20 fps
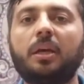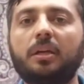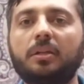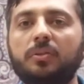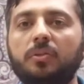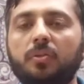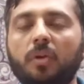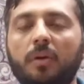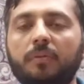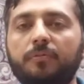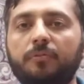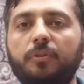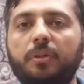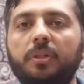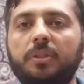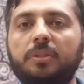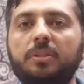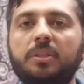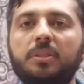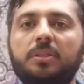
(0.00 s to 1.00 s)

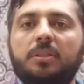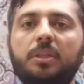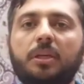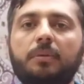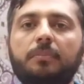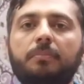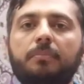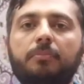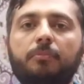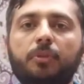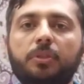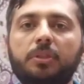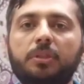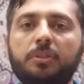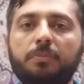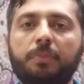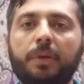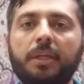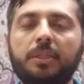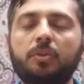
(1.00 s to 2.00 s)
software system which
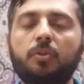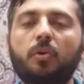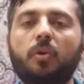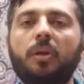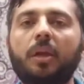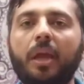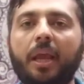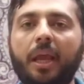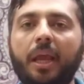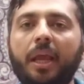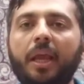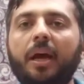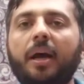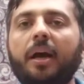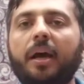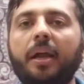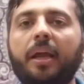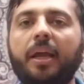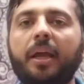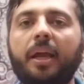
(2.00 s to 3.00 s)
is based on
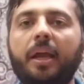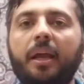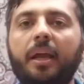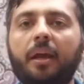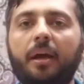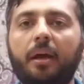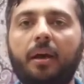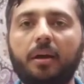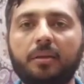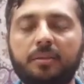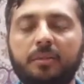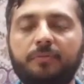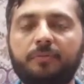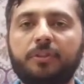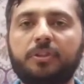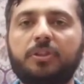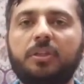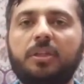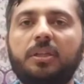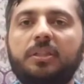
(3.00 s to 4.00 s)
AI,
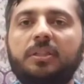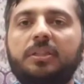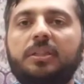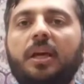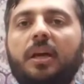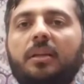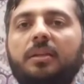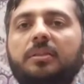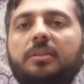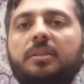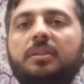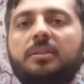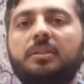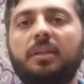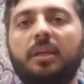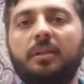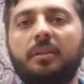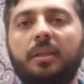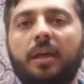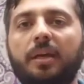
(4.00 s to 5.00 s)
artificial intelligence,
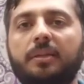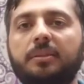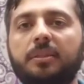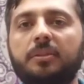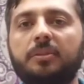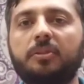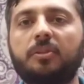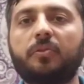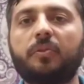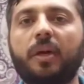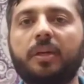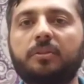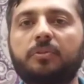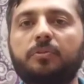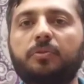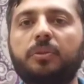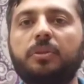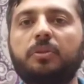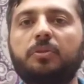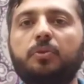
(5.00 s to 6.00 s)
and that interacts
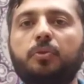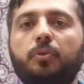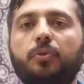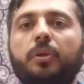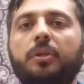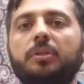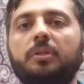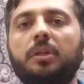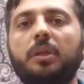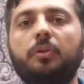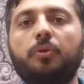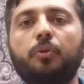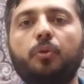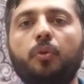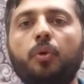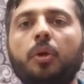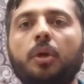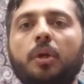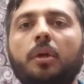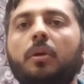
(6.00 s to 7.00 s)
with the students, and
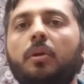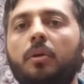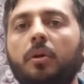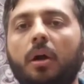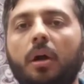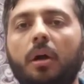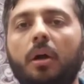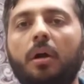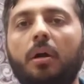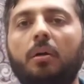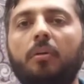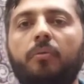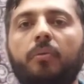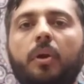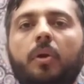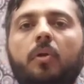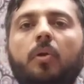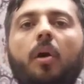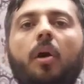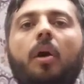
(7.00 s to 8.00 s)
you
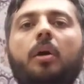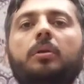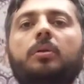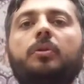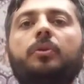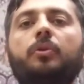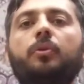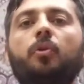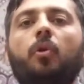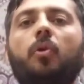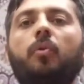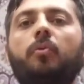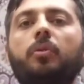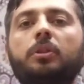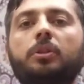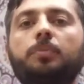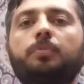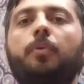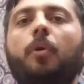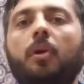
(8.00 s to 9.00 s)
record your
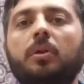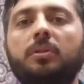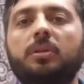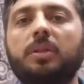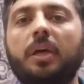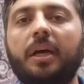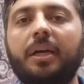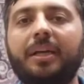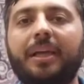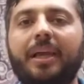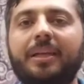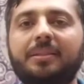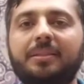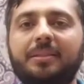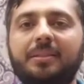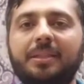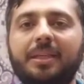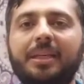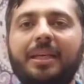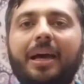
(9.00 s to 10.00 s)
response
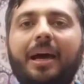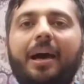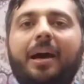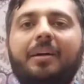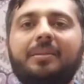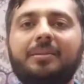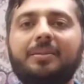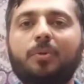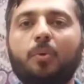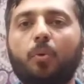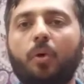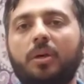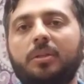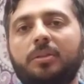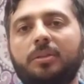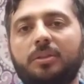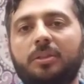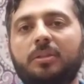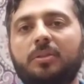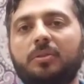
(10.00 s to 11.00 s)
against the asked
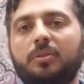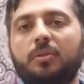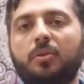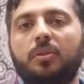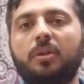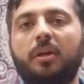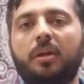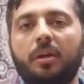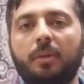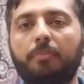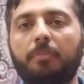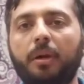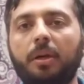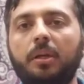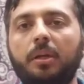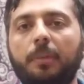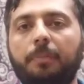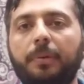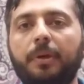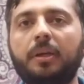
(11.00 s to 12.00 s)
questions. So there are
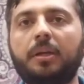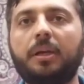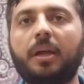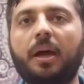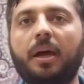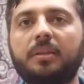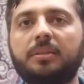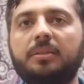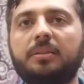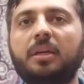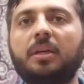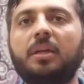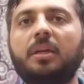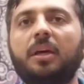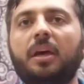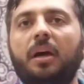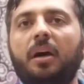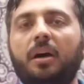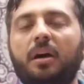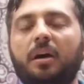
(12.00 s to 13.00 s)
multiple tasks
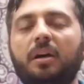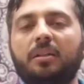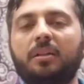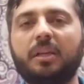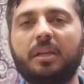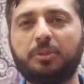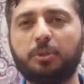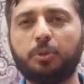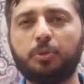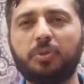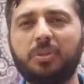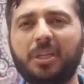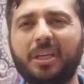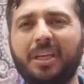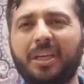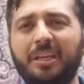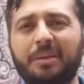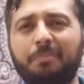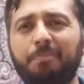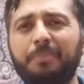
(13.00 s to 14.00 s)
that you
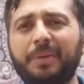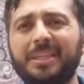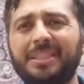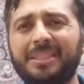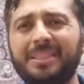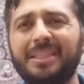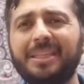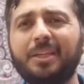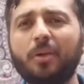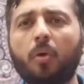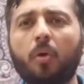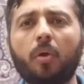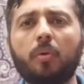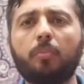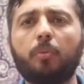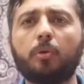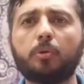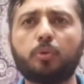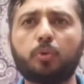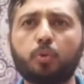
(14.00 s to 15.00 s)
see in PTE,
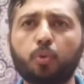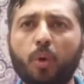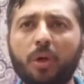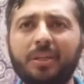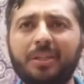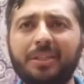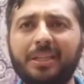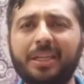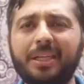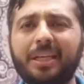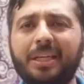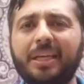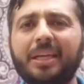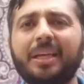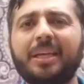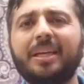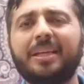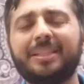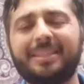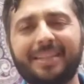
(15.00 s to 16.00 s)
almost 20
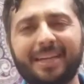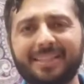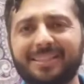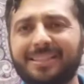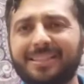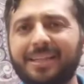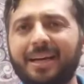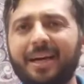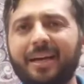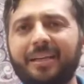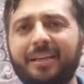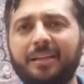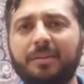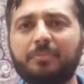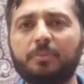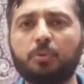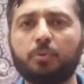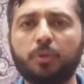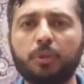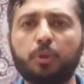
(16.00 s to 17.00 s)
test
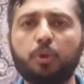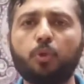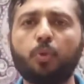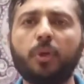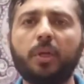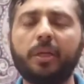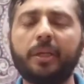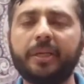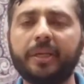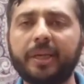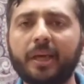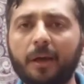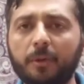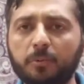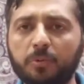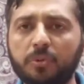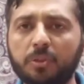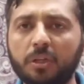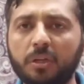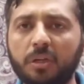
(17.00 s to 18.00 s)
items which you will
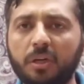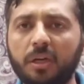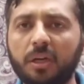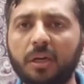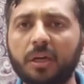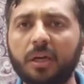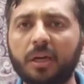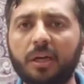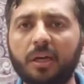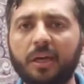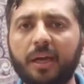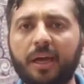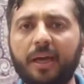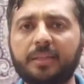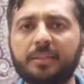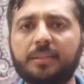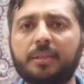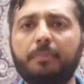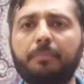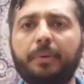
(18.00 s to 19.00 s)
encounter
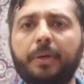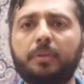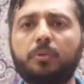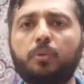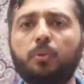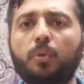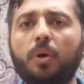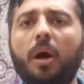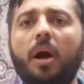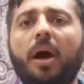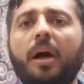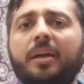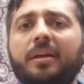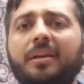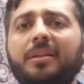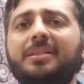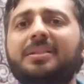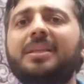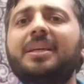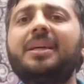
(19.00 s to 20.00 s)
as compared to
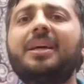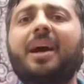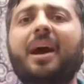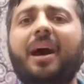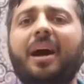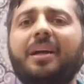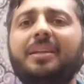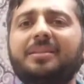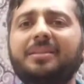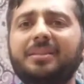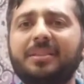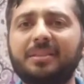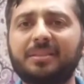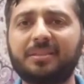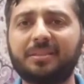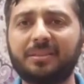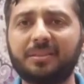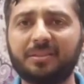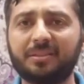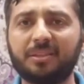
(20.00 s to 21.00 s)
IELTS. IELTS
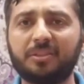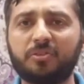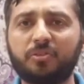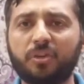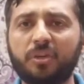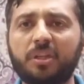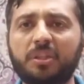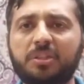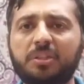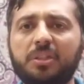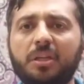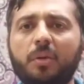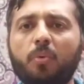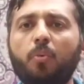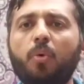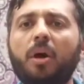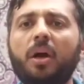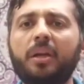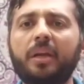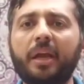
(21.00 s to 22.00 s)
is the traditional
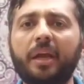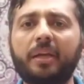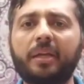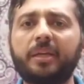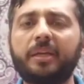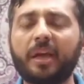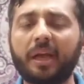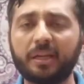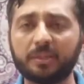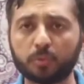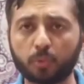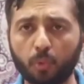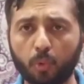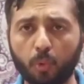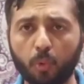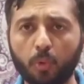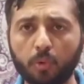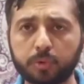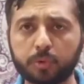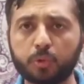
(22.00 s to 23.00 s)
one and it has
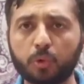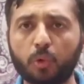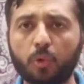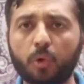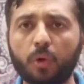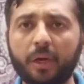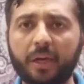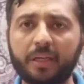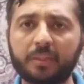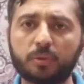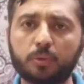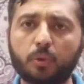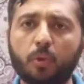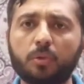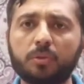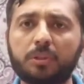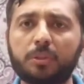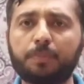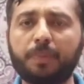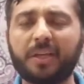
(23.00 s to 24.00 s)
also its
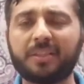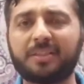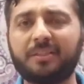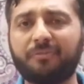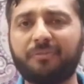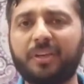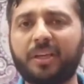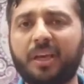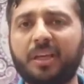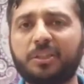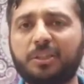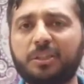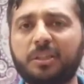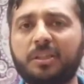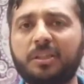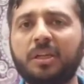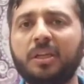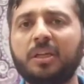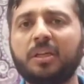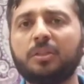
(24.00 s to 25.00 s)
own
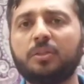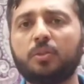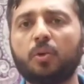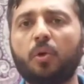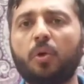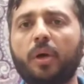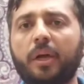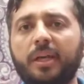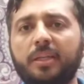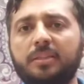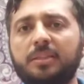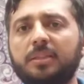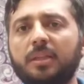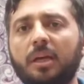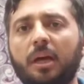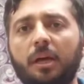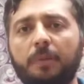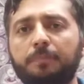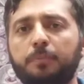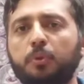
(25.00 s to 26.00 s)
specification. So it's
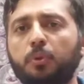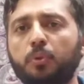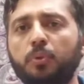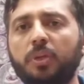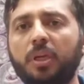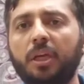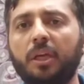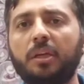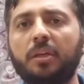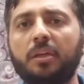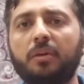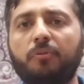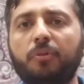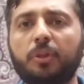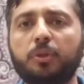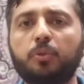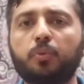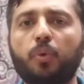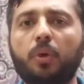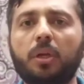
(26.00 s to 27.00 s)
up to the
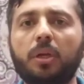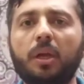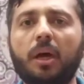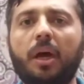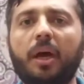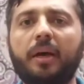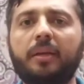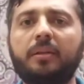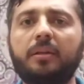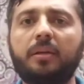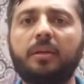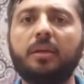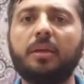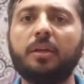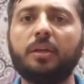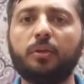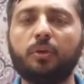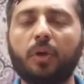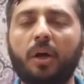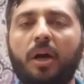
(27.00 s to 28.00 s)
individual. Either
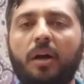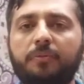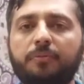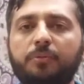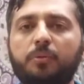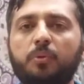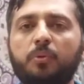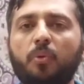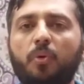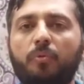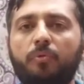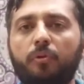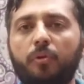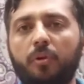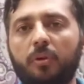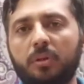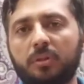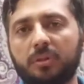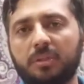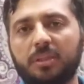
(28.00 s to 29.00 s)
you have to go
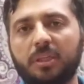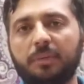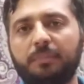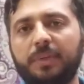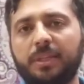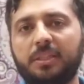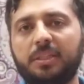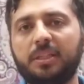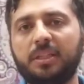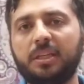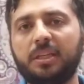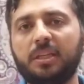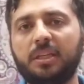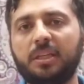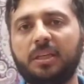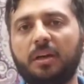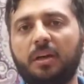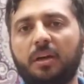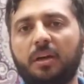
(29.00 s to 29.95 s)
for CBT,